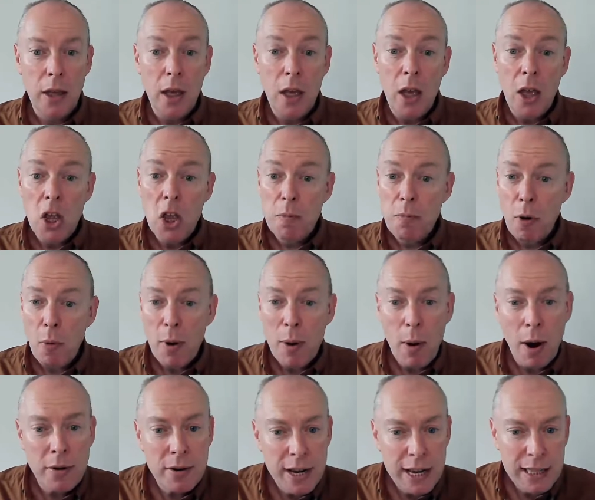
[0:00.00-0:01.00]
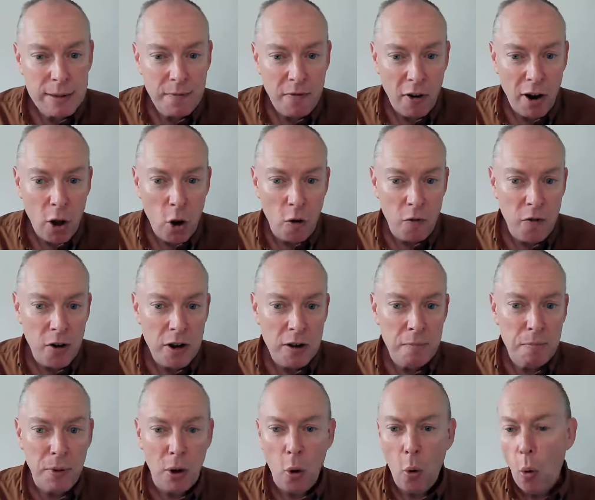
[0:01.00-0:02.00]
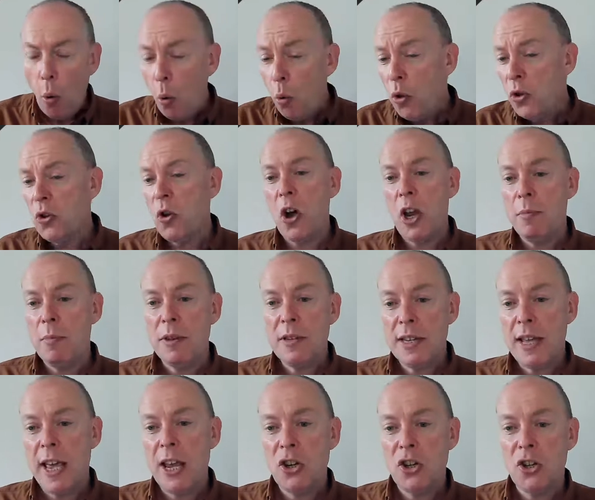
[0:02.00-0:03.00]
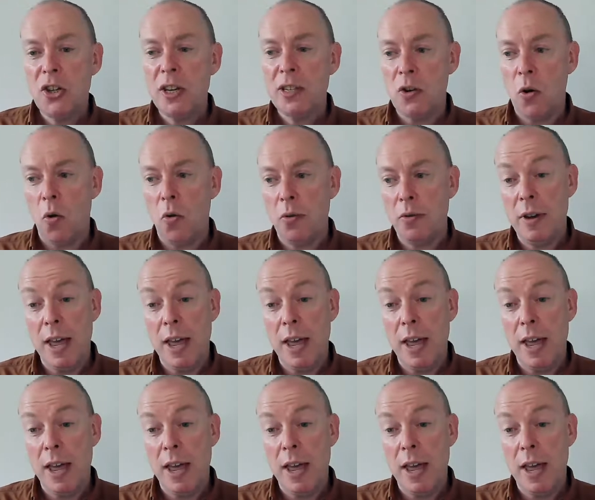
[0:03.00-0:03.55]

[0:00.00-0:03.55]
You probably won't need them very often, but all the documentation is on